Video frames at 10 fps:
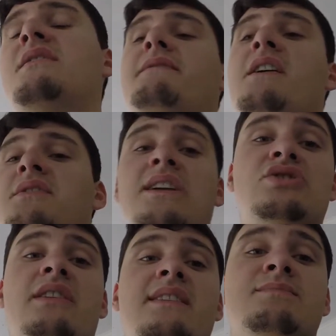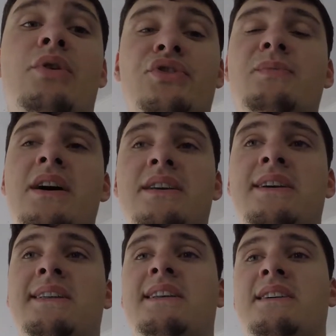the foundation of this bolted back
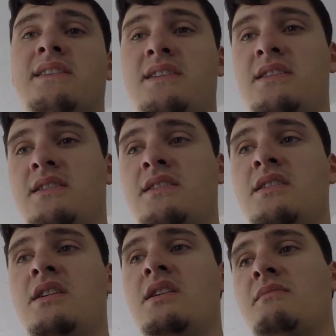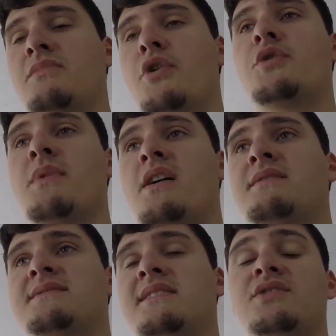in, like the motor
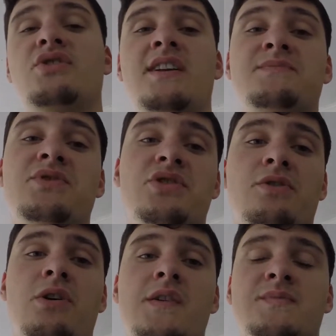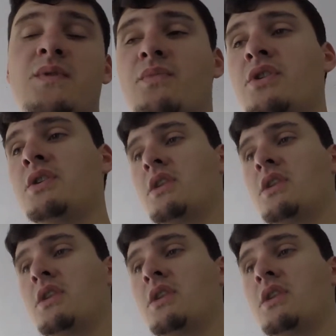mounts and the transmission cross member,